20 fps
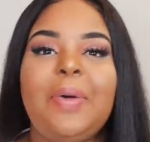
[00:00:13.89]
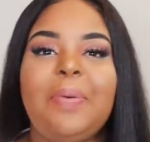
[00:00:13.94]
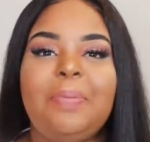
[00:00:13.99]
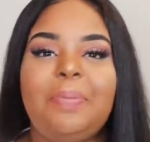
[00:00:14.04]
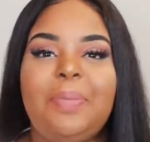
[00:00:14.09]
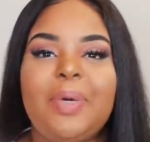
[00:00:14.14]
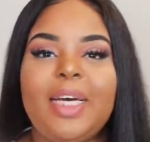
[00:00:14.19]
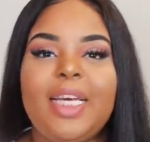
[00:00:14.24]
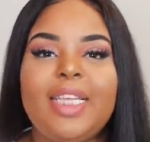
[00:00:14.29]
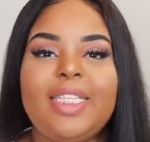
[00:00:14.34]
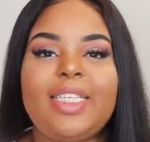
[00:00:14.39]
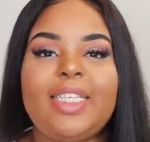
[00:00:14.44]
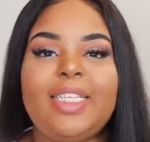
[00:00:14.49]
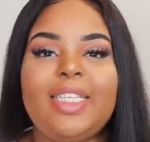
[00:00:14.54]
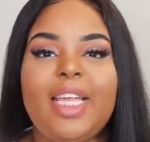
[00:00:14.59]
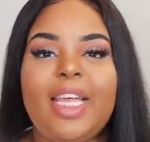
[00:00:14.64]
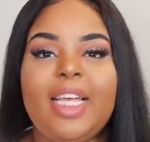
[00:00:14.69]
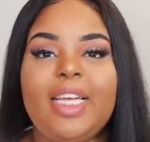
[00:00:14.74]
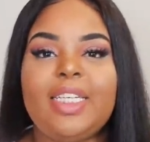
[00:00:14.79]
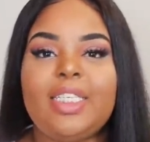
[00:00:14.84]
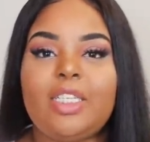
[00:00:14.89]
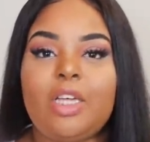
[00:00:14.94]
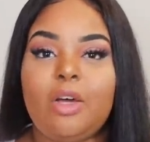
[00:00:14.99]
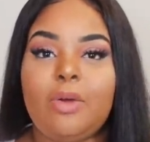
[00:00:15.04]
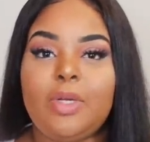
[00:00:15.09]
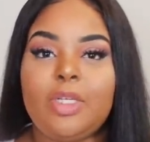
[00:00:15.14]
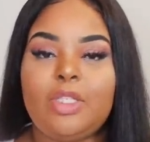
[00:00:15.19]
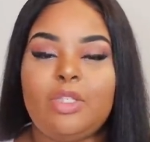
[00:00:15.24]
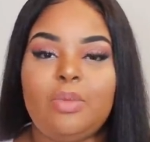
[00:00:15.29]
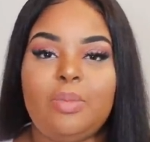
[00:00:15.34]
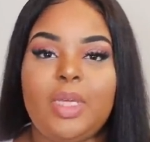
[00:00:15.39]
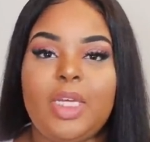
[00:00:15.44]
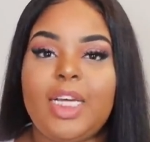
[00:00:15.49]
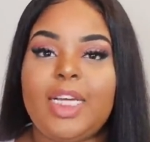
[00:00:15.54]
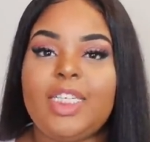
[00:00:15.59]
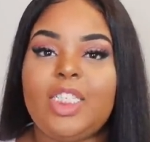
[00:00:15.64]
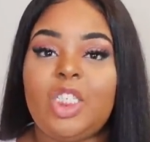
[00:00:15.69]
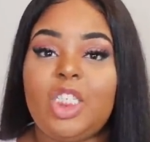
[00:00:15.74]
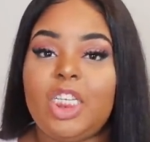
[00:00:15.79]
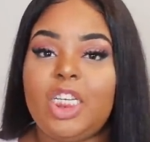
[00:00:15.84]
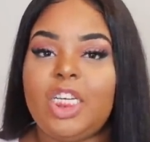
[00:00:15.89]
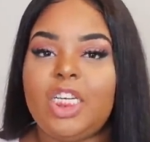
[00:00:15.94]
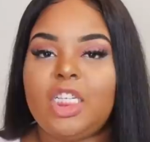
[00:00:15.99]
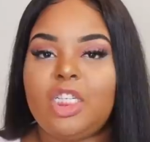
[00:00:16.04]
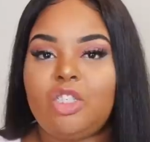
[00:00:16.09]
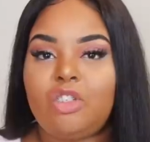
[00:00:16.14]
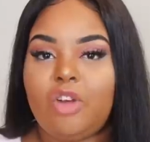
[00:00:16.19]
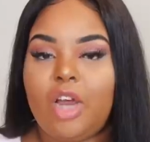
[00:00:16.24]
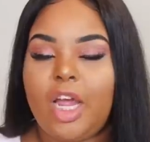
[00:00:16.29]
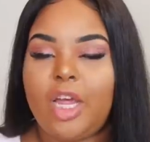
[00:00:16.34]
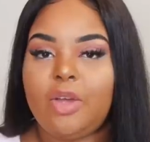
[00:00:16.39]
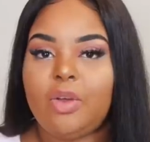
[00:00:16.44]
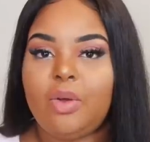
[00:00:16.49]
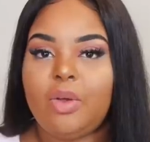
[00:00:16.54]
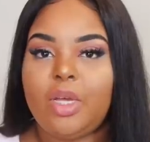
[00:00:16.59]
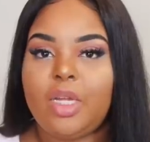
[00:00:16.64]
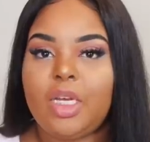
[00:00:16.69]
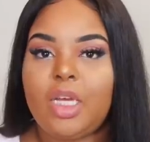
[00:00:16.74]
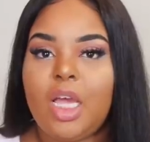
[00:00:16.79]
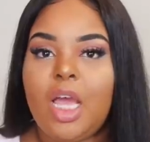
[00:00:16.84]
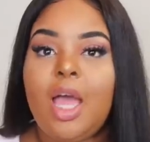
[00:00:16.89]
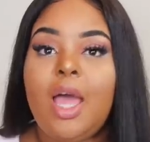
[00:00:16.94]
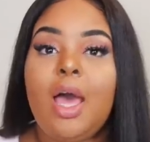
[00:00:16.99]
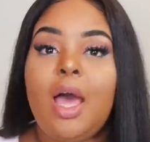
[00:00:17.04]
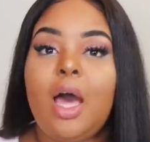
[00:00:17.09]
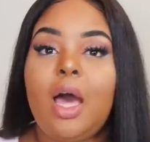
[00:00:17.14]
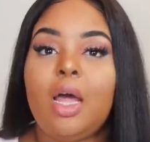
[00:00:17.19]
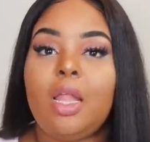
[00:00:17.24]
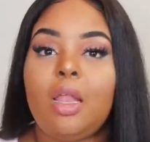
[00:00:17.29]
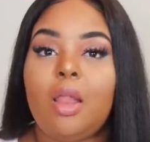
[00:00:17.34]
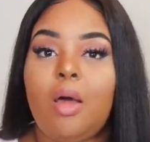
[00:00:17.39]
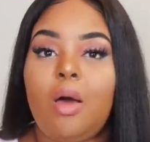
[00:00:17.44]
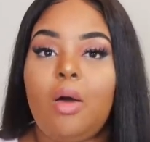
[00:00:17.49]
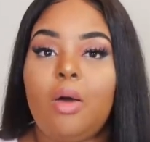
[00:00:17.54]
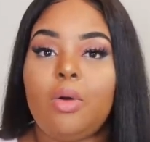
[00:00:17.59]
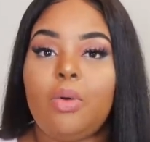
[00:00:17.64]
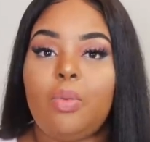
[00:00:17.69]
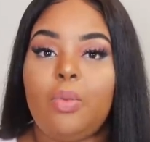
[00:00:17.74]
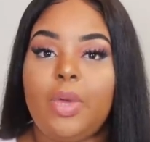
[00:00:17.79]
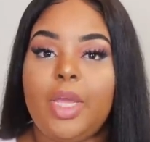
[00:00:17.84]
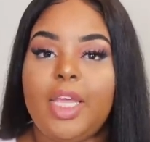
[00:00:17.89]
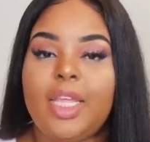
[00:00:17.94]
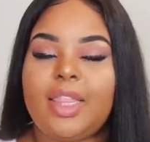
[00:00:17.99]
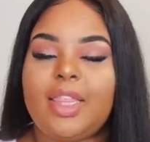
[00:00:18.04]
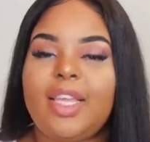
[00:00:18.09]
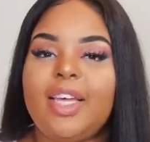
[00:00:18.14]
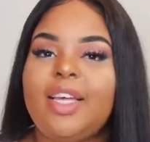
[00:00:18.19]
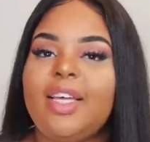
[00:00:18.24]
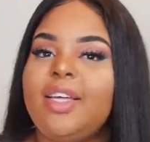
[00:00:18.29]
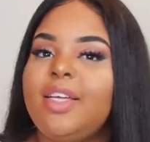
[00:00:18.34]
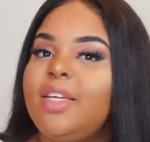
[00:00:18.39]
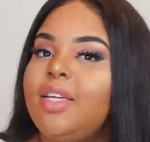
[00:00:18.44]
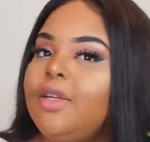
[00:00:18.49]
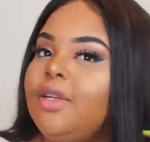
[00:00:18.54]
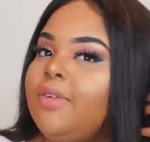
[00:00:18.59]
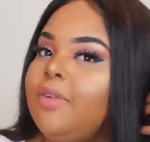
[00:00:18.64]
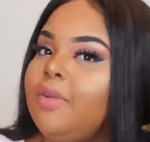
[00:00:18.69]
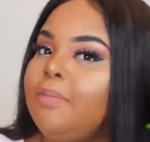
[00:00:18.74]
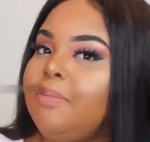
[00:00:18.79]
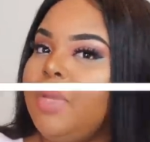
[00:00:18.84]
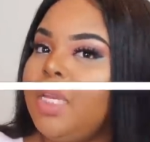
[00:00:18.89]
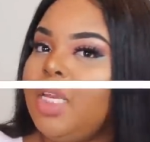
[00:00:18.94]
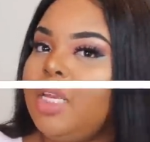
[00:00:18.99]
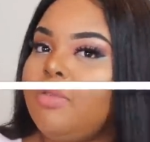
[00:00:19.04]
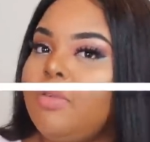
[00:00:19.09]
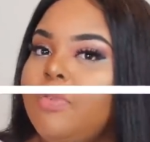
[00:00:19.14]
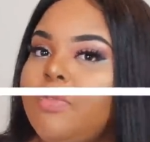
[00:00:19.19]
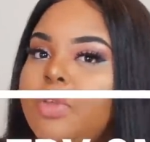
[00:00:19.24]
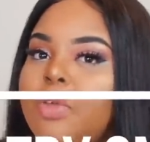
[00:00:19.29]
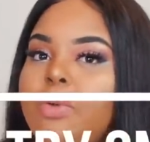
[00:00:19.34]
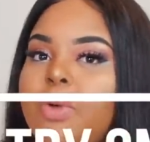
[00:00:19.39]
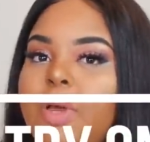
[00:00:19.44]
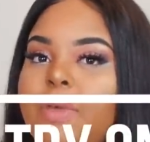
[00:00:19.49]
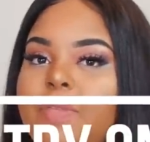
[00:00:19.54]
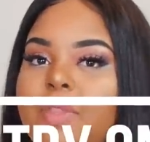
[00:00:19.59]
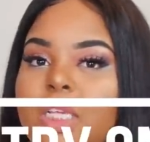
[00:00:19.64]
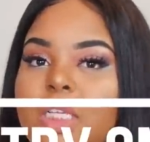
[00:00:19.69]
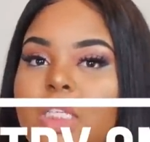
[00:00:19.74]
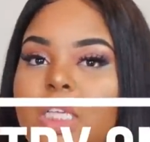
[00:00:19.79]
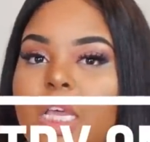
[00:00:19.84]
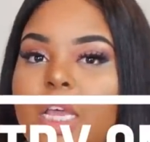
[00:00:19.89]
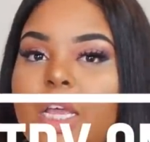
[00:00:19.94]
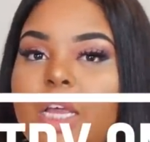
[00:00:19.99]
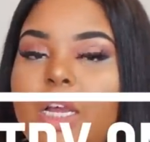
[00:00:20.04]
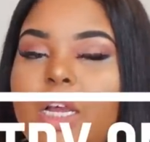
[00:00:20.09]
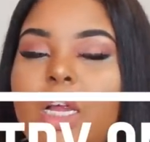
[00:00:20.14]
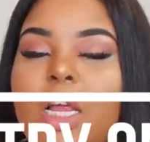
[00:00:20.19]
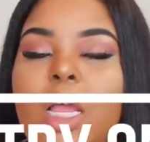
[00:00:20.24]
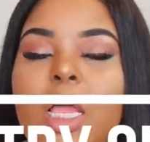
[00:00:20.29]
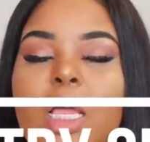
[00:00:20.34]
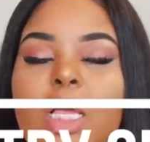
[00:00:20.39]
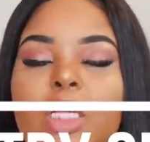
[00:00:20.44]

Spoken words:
But today is going to be a SheIn try-on along with a mini review of this hair.